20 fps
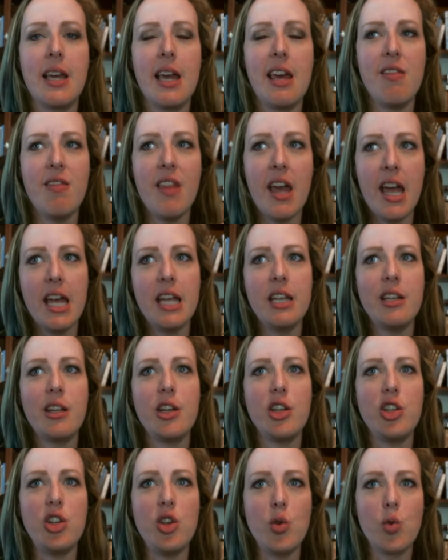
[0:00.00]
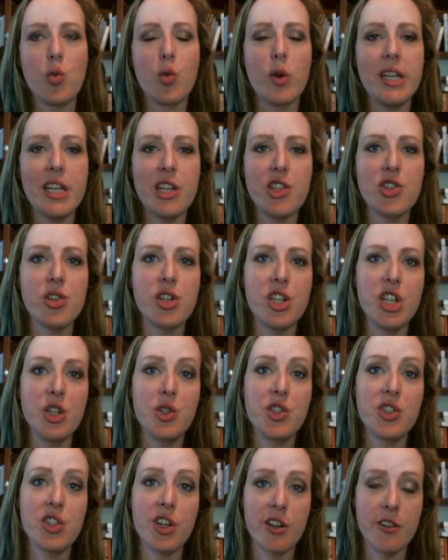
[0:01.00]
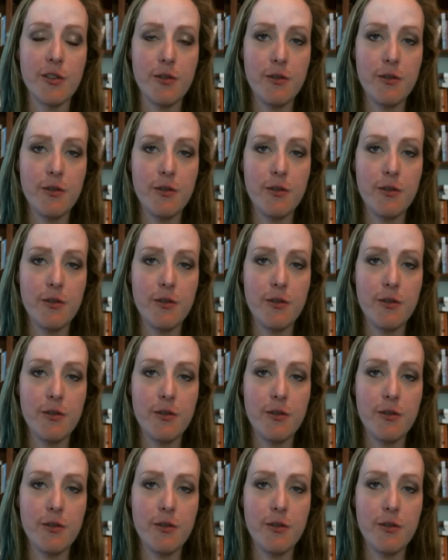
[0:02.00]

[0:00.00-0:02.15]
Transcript: and then you reintroduce certain